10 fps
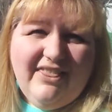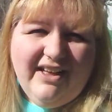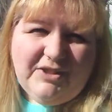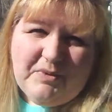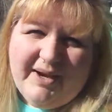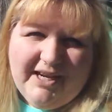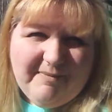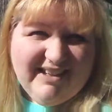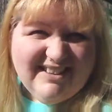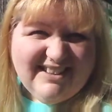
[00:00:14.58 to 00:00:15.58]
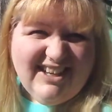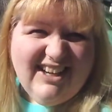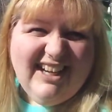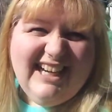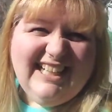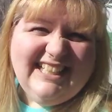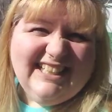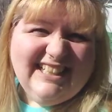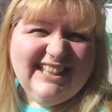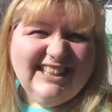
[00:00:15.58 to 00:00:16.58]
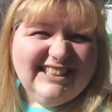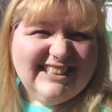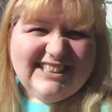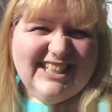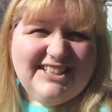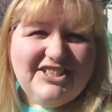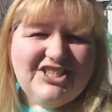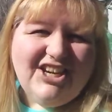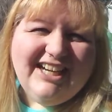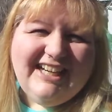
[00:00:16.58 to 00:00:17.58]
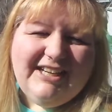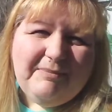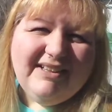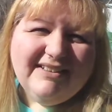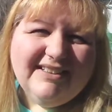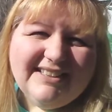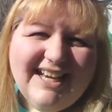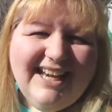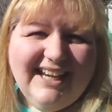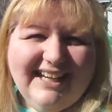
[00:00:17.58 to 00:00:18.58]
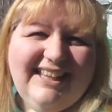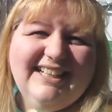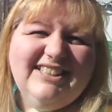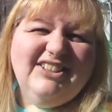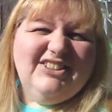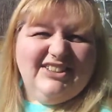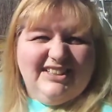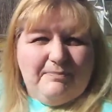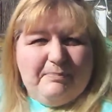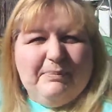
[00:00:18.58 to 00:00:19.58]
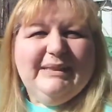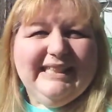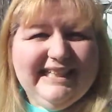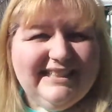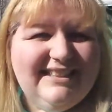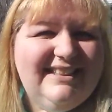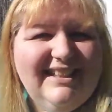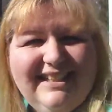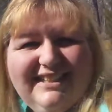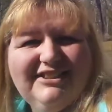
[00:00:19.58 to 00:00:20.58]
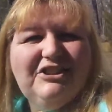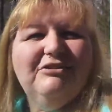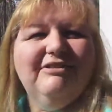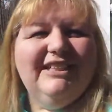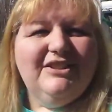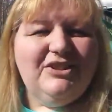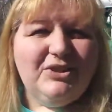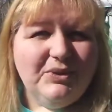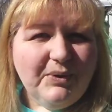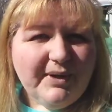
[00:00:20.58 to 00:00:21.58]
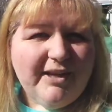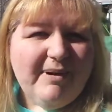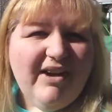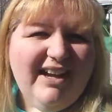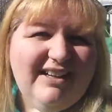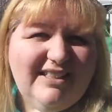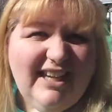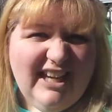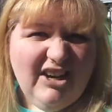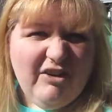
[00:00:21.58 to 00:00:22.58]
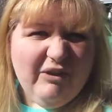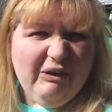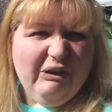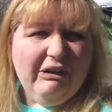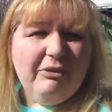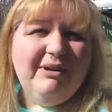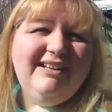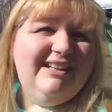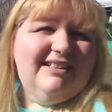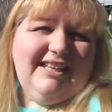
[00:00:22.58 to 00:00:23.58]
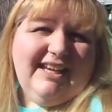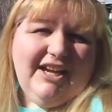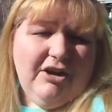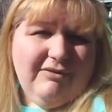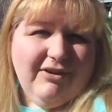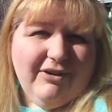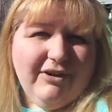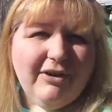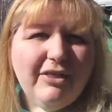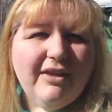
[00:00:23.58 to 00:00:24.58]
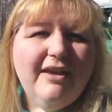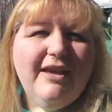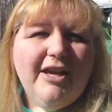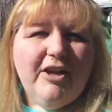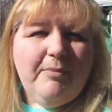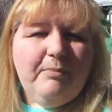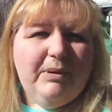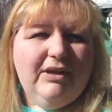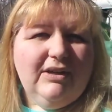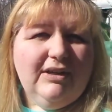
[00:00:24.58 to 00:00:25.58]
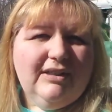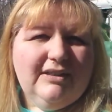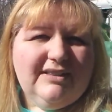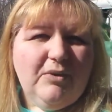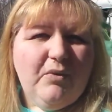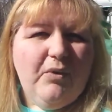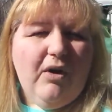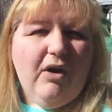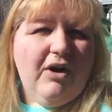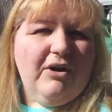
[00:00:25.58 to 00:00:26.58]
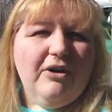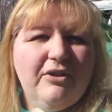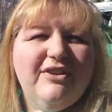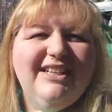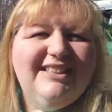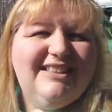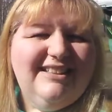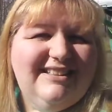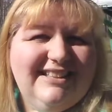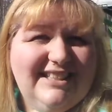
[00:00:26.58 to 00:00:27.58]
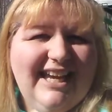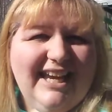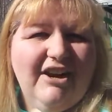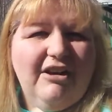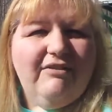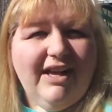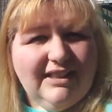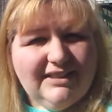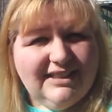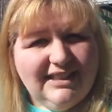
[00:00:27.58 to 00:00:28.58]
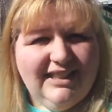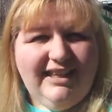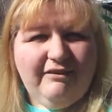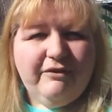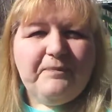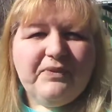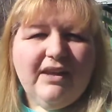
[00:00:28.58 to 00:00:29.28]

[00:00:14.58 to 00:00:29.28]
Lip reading: That's why I'm outside and the sun is shining, because I think it's a good place to read a story about how to take care of our Earth. We need to take care of our Earth because our Earth needs to take care of us to live.